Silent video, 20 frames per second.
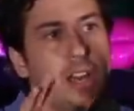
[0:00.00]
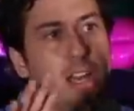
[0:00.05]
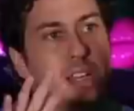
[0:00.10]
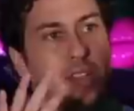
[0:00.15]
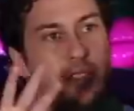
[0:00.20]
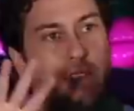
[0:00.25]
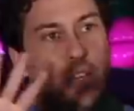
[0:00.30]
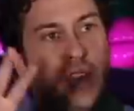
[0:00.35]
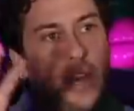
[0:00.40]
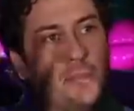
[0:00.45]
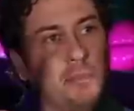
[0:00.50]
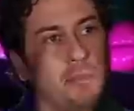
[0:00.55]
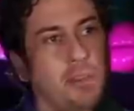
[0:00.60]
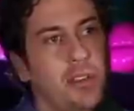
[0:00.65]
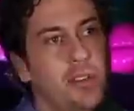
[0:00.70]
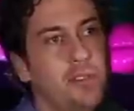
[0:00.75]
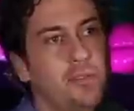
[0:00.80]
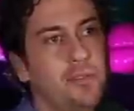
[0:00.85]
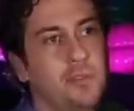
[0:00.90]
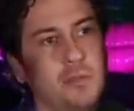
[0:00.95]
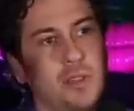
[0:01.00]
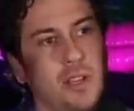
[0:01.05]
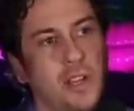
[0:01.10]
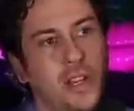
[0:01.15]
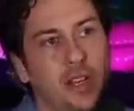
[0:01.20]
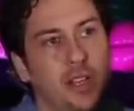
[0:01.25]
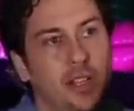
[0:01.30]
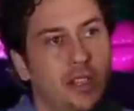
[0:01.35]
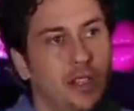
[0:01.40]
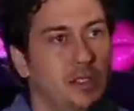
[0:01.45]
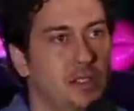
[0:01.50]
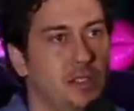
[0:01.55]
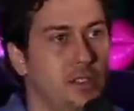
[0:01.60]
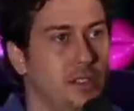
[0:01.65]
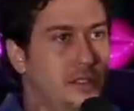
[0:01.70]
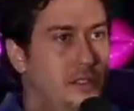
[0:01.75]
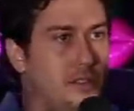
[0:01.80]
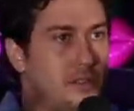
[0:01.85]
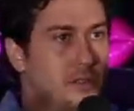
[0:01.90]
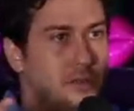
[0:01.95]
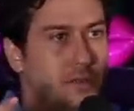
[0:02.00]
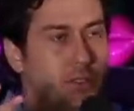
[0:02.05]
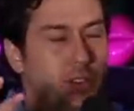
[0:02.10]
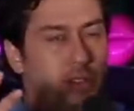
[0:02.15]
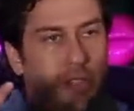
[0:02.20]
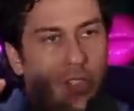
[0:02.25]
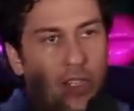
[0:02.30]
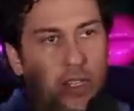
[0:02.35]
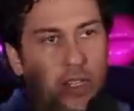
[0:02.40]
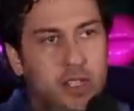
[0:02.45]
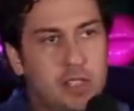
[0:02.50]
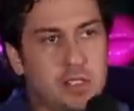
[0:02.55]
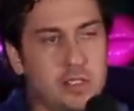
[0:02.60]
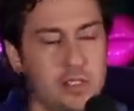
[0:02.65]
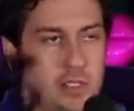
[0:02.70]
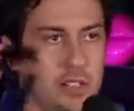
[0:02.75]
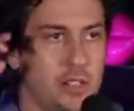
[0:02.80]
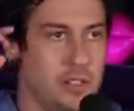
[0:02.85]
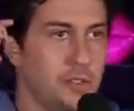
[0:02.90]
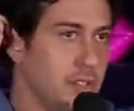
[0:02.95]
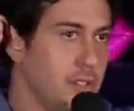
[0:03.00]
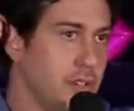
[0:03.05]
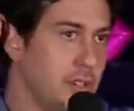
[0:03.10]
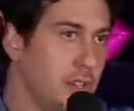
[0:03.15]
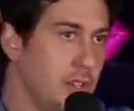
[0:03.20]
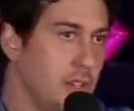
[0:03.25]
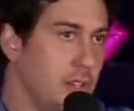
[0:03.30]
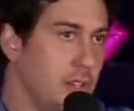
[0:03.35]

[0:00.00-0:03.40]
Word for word: has kept me from getting into falling into you know the